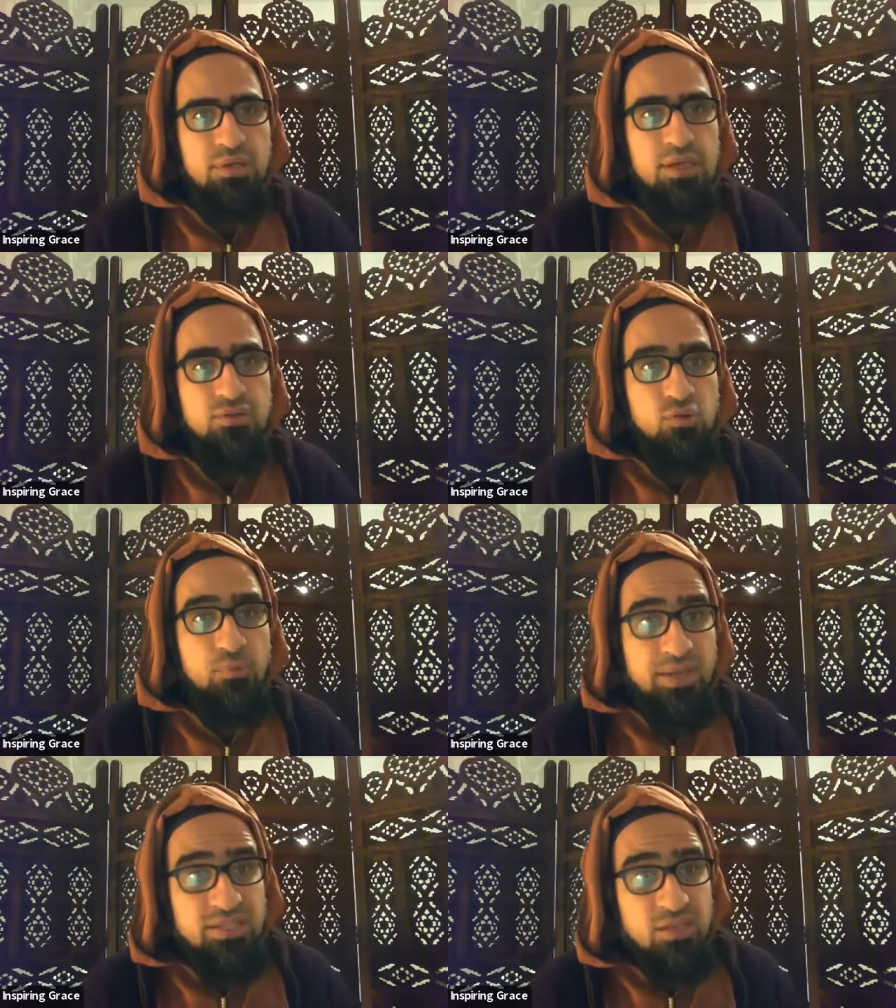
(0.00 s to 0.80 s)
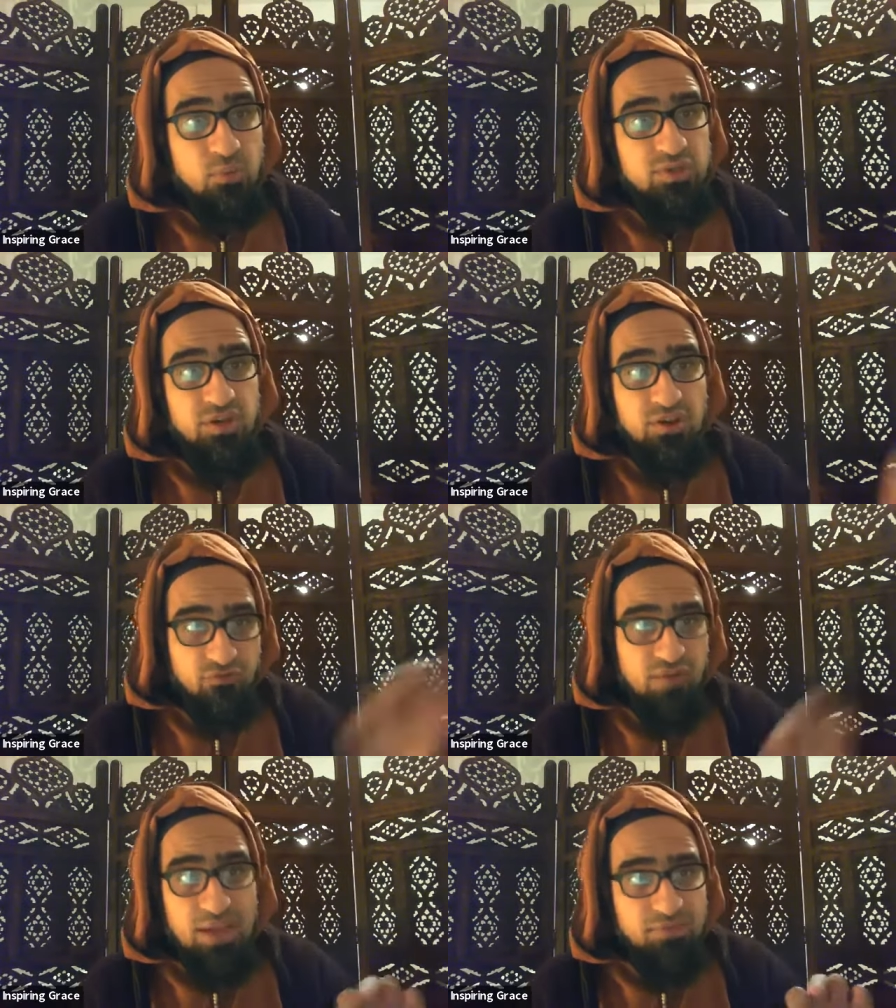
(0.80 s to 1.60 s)
Yeah, so because he wasn't going to
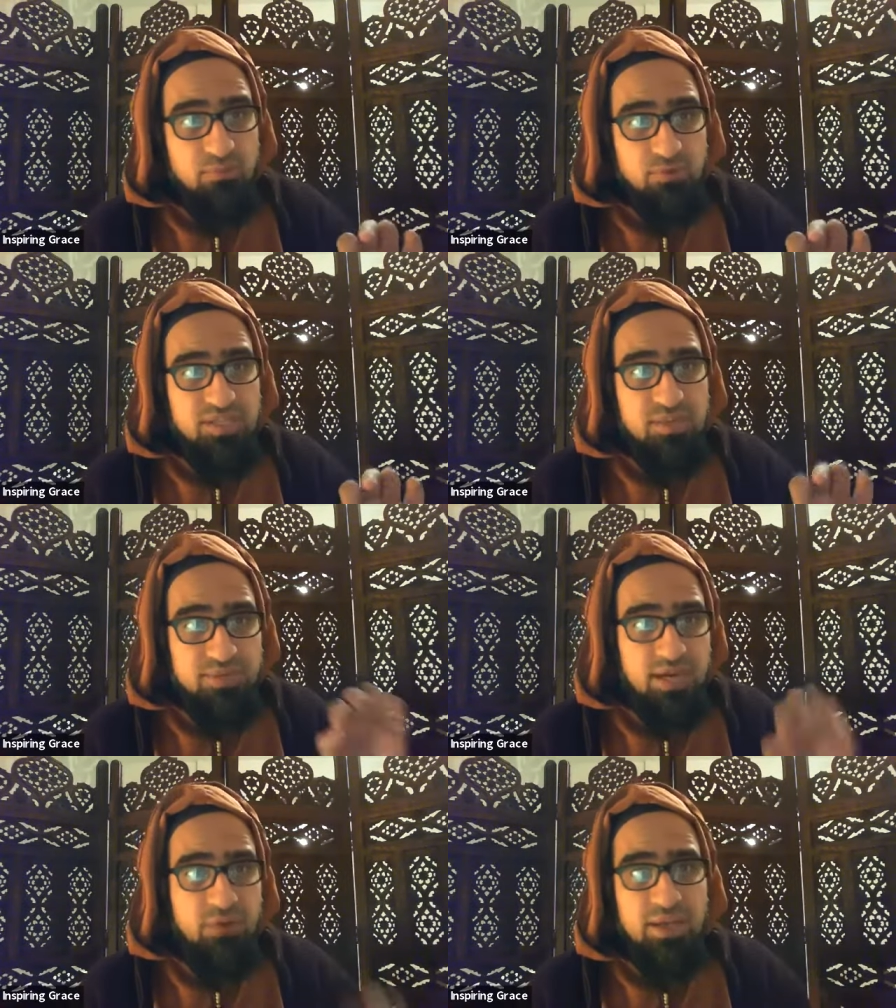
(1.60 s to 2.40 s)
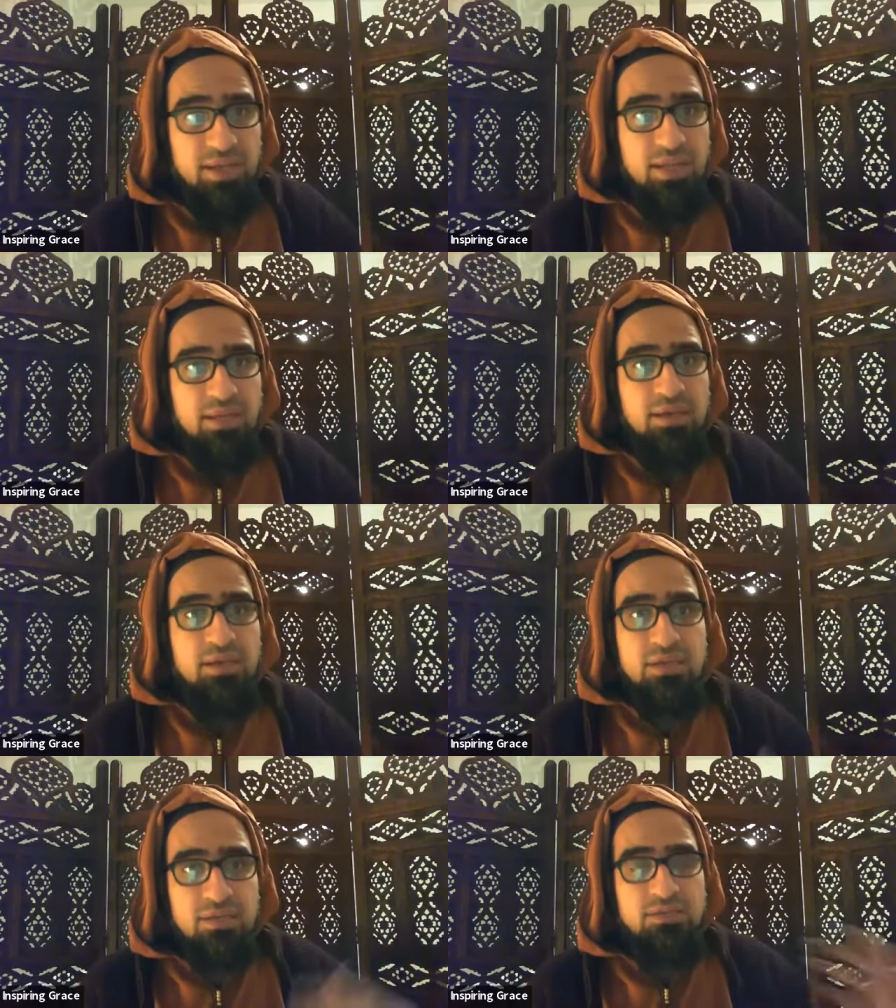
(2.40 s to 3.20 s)
fight the Muslims directly,
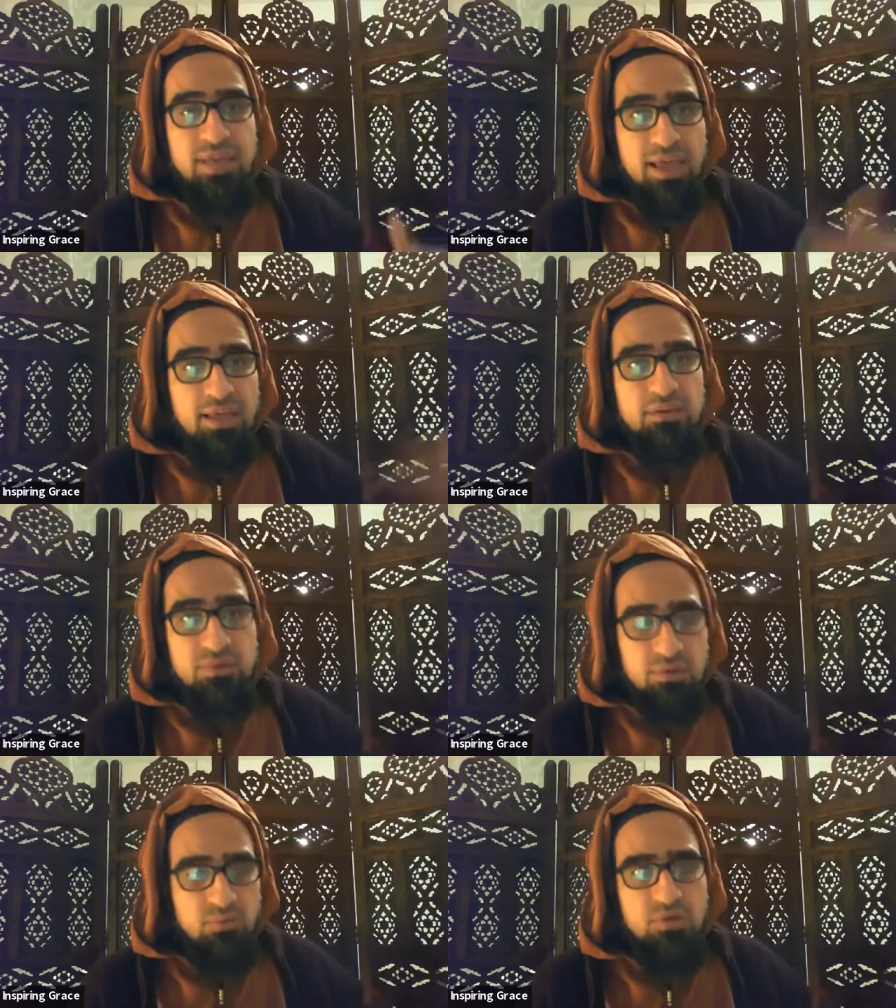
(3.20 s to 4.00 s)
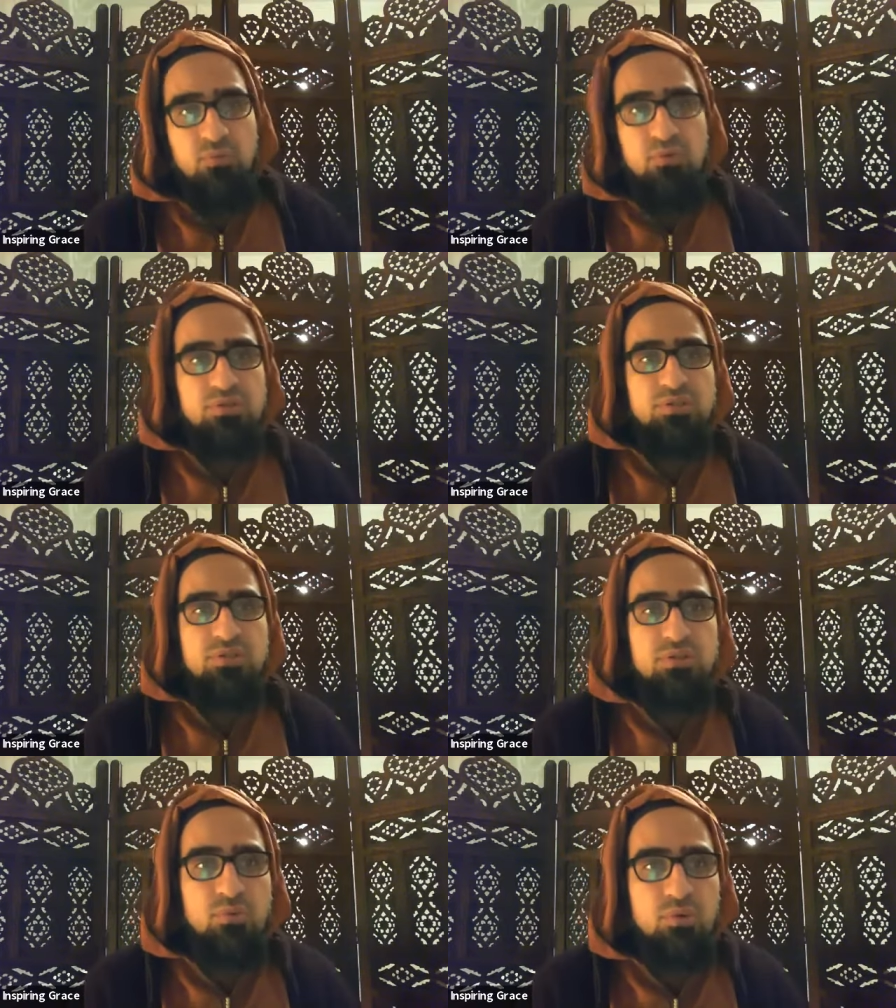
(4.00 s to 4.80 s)
is then
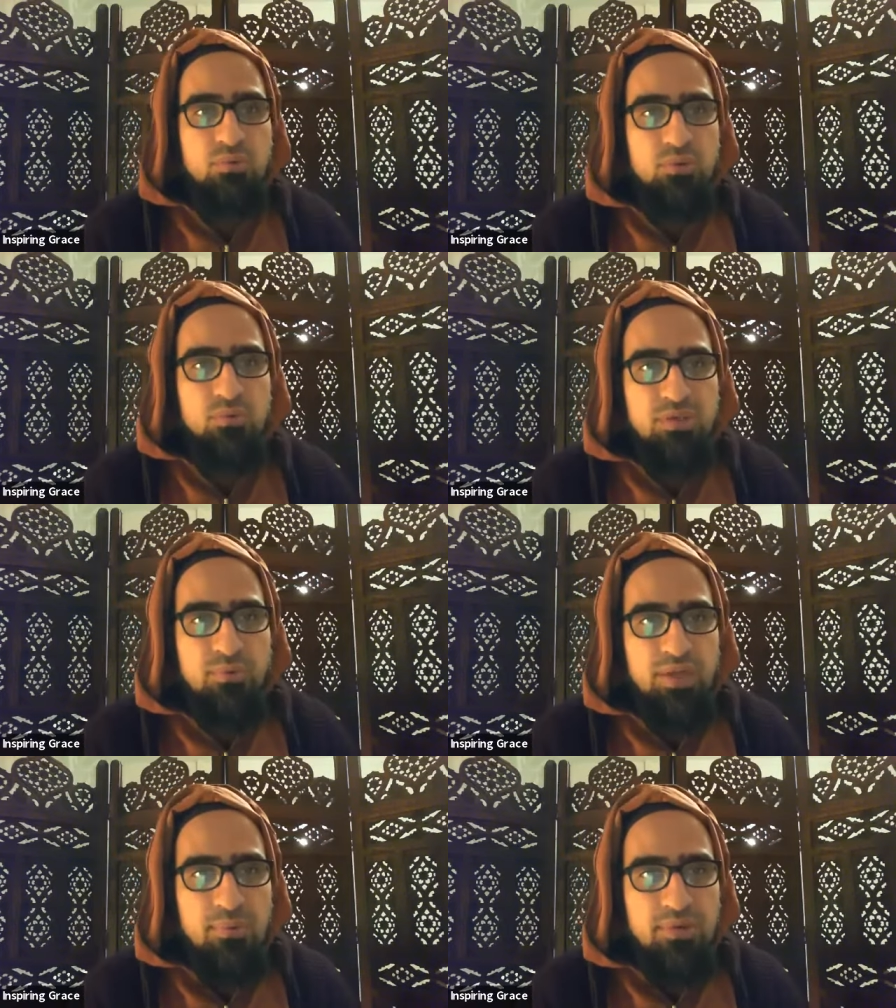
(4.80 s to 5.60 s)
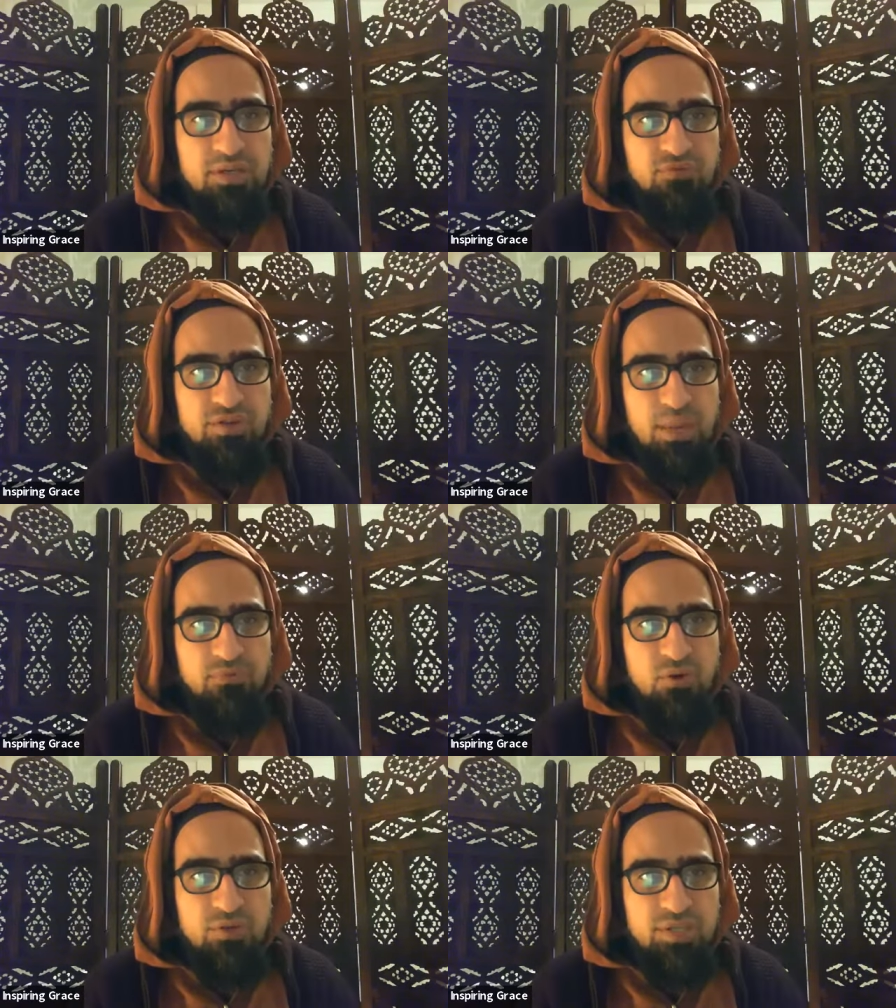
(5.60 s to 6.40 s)
was it, it, was it became a different
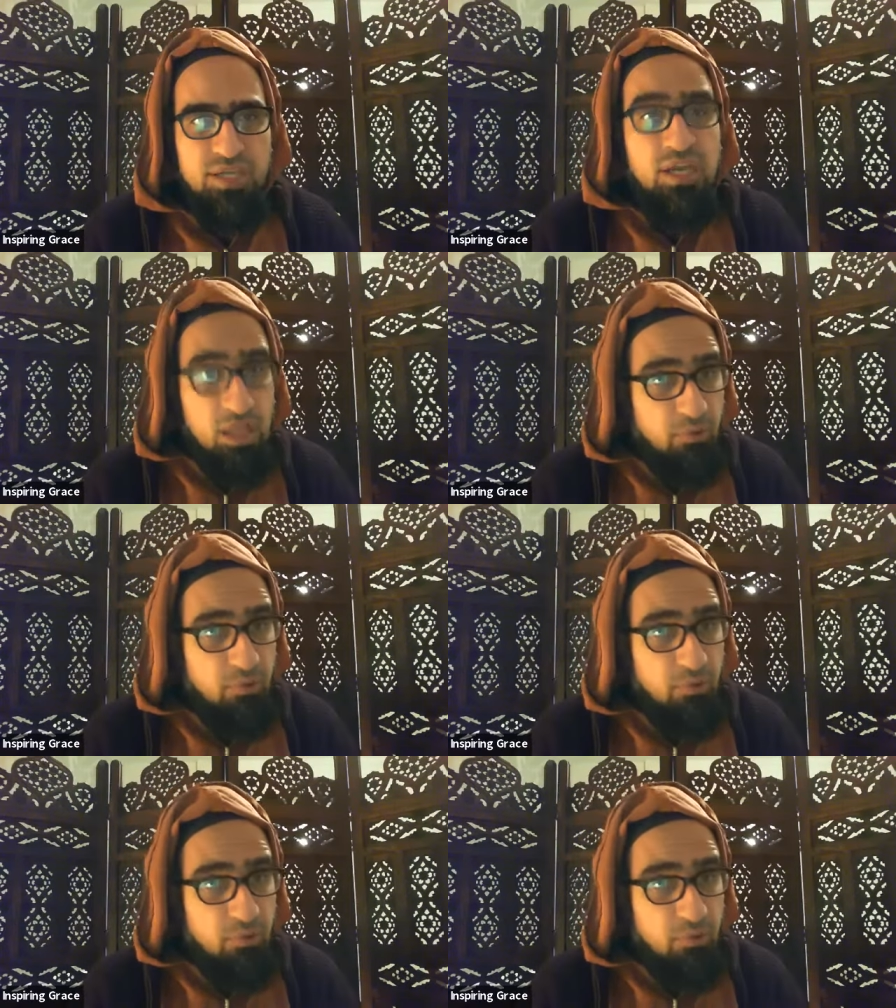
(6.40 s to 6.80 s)
type of context.